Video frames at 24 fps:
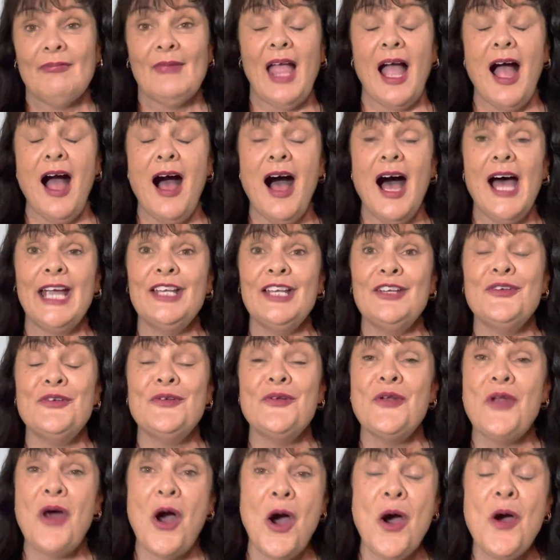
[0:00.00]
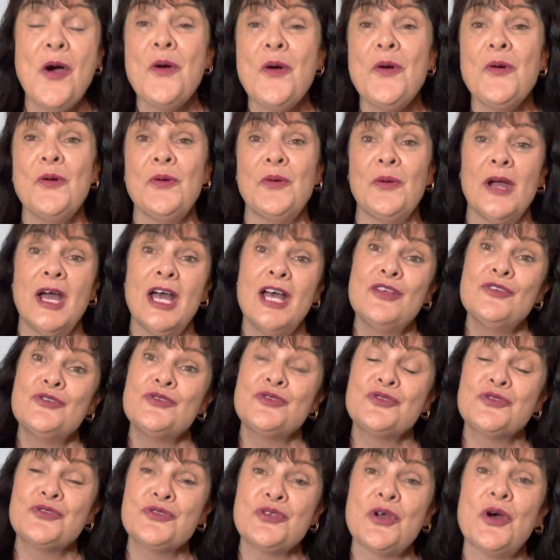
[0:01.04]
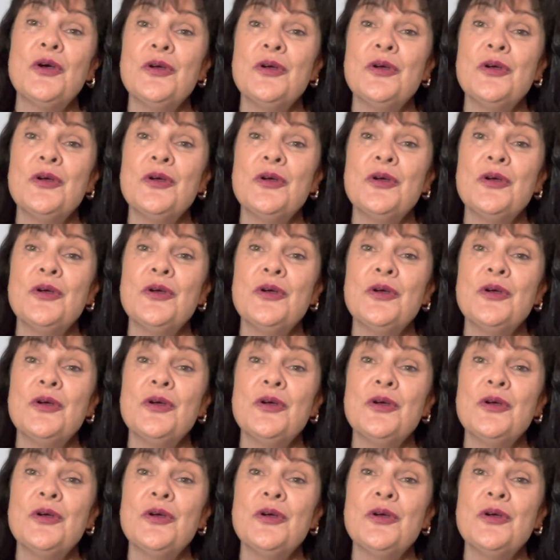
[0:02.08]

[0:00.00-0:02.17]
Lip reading: I know so